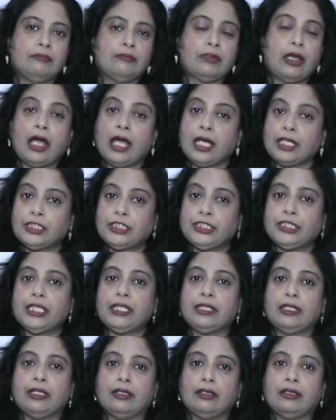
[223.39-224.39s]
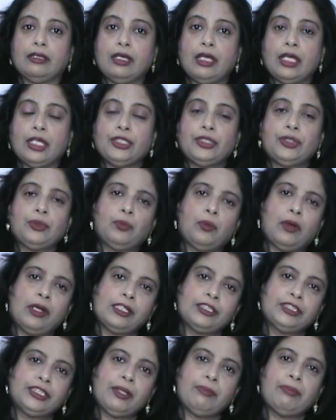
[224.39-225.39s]
Archana, to
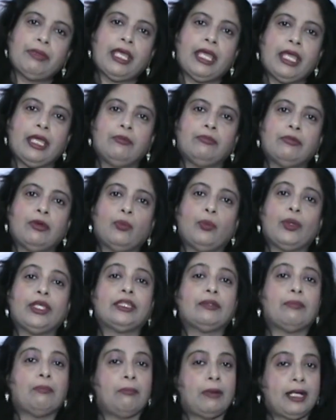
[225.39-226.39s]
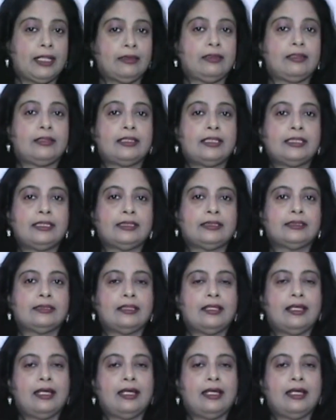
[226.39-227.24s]
worship Him with mantras;